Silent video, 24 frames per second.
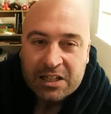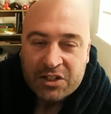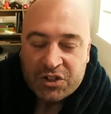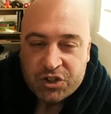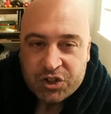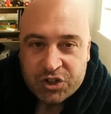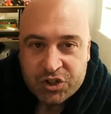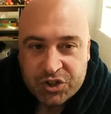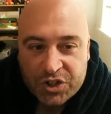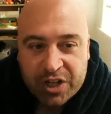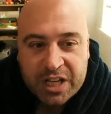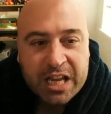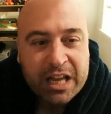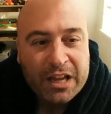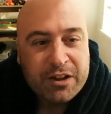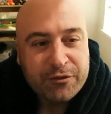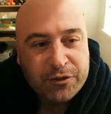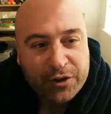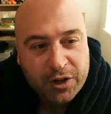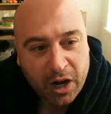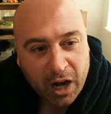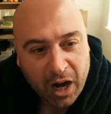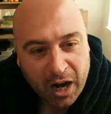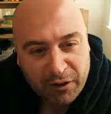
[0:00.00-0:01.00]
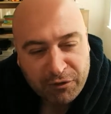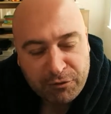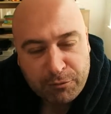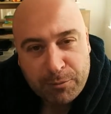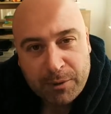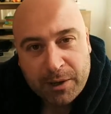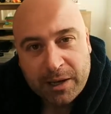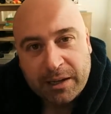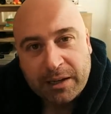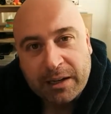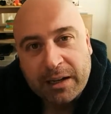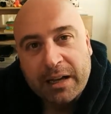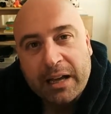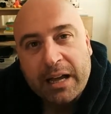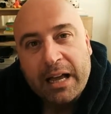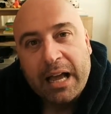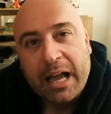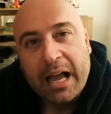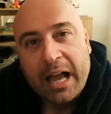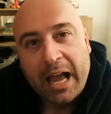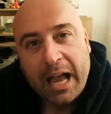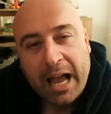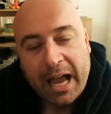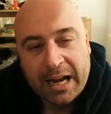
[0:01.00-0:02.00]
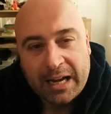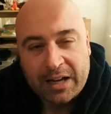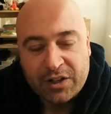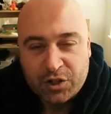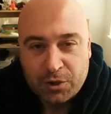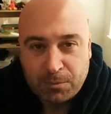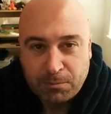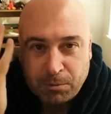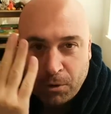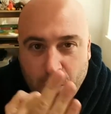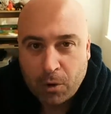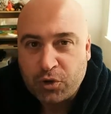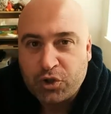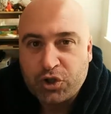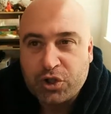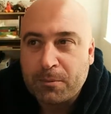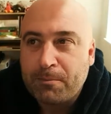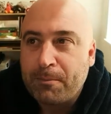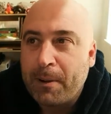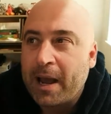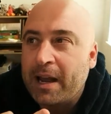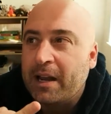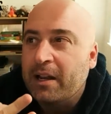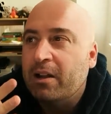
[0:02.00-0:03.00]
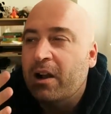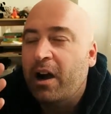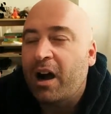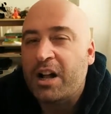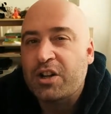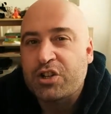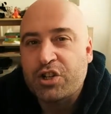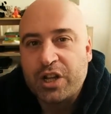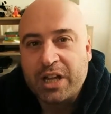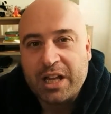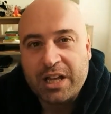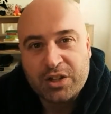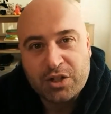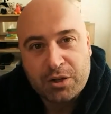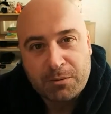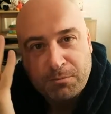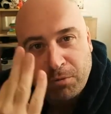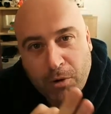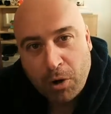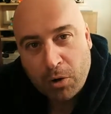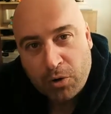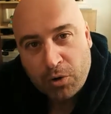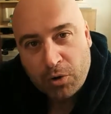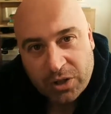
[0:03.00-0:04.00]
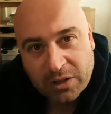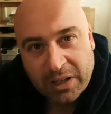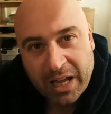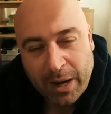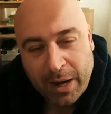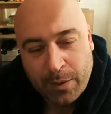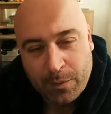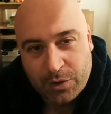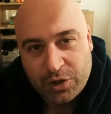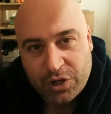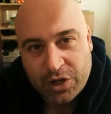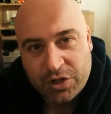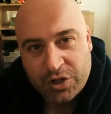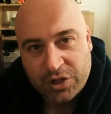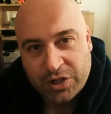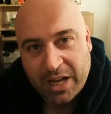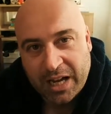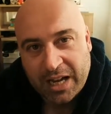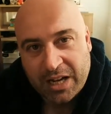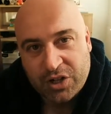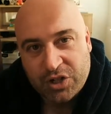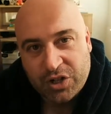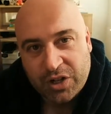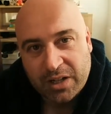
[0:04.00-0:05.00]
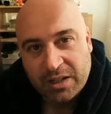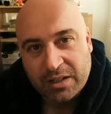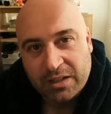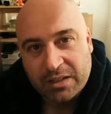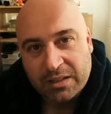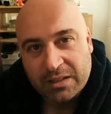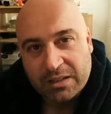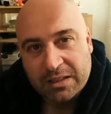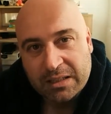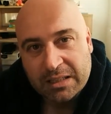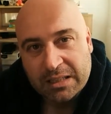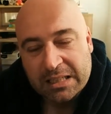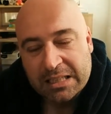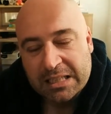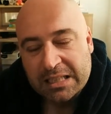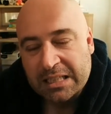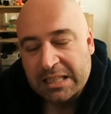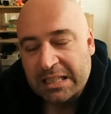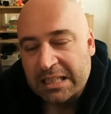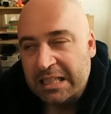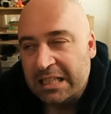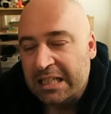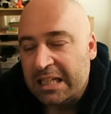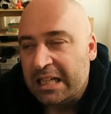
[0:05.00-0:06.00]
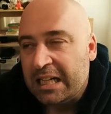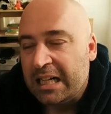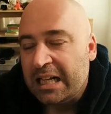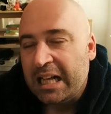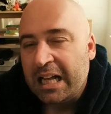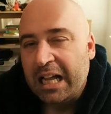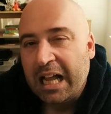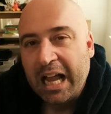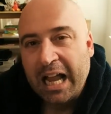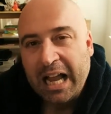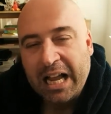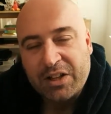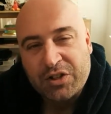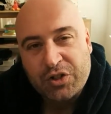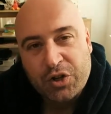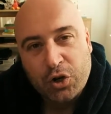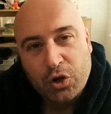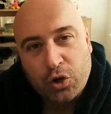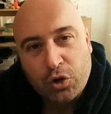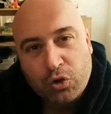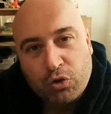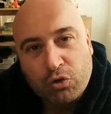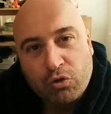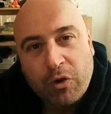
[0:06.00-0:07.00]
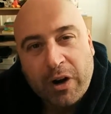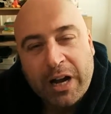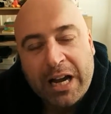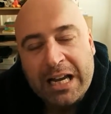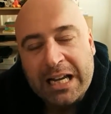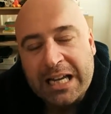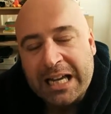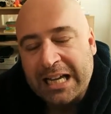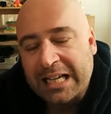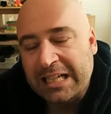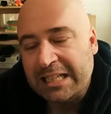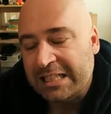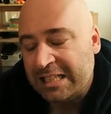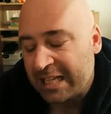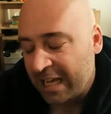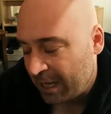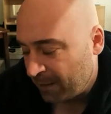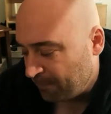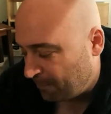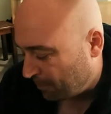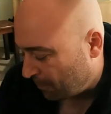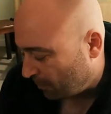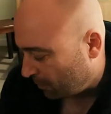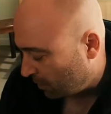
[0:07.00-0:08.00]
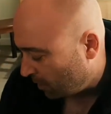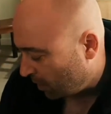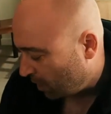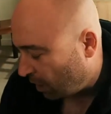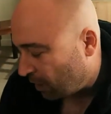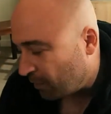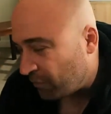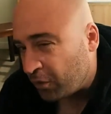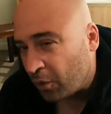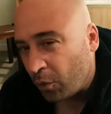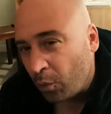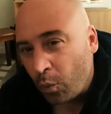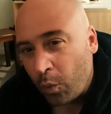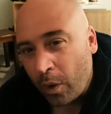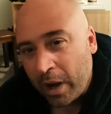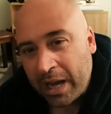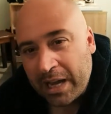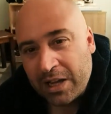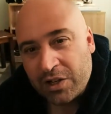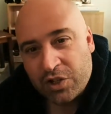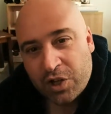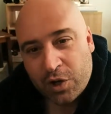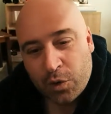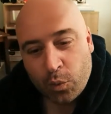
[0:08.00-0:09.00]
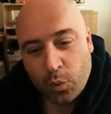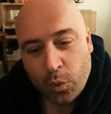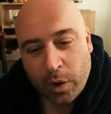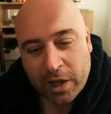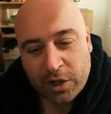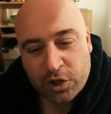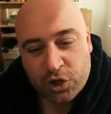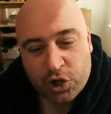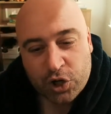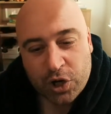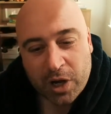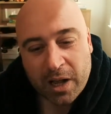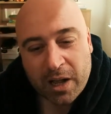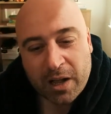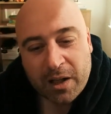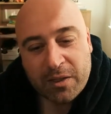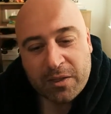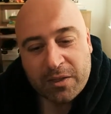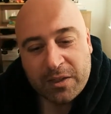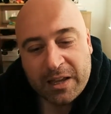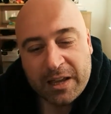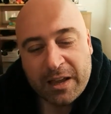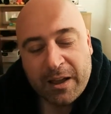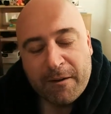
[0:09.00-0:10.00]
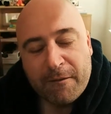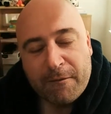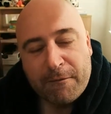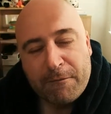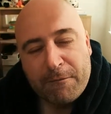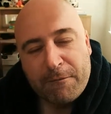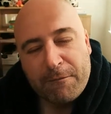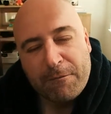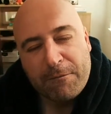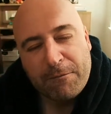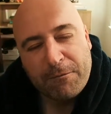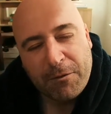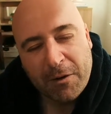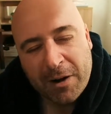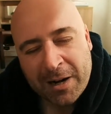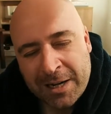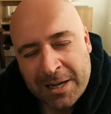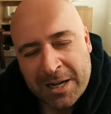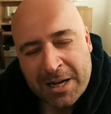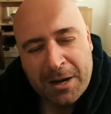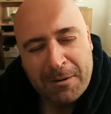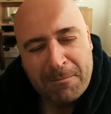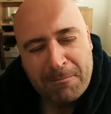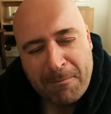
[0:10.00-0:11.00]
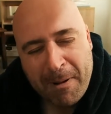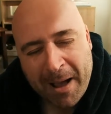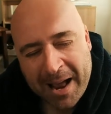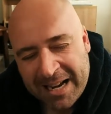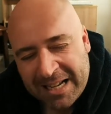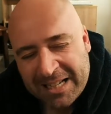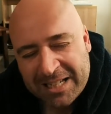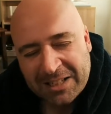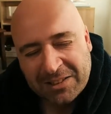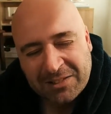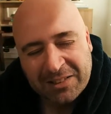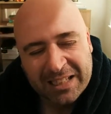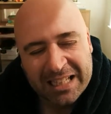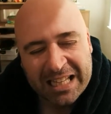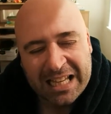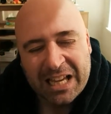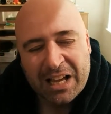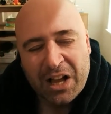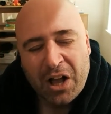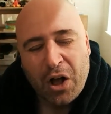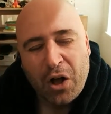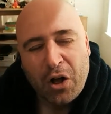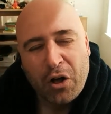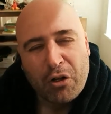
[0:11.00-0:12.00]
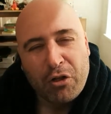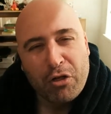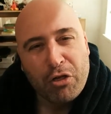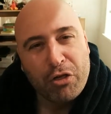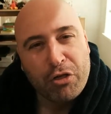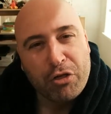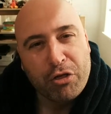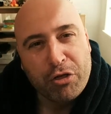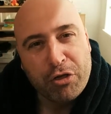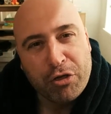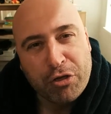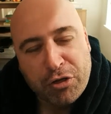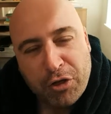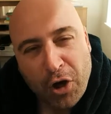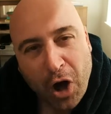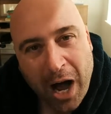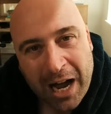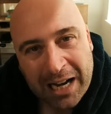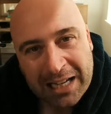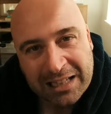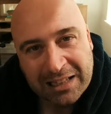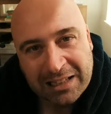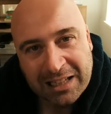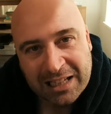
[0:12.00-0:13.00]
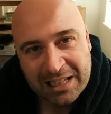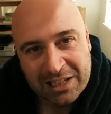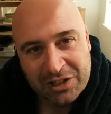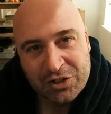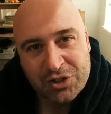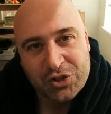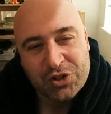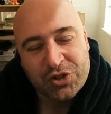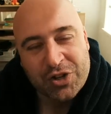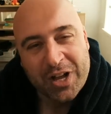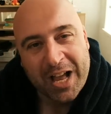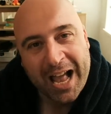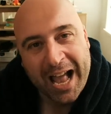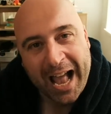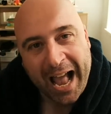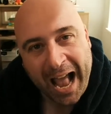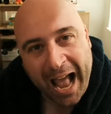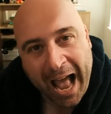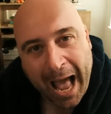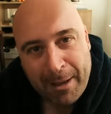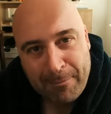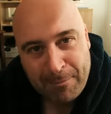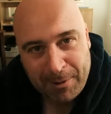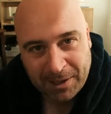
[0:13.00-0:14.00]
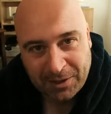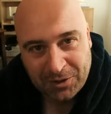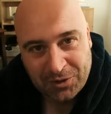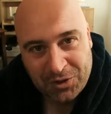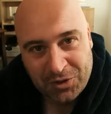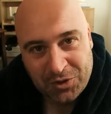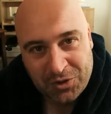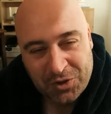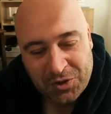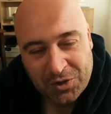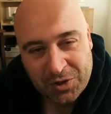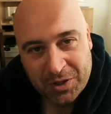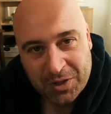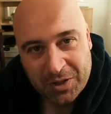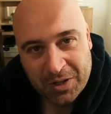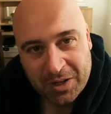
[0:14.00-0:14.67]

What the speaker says: Steve Kaufmann and his approach to pedagogy, his approach to language education, it's a great example of the ways in which the fundamentally thoughtless habits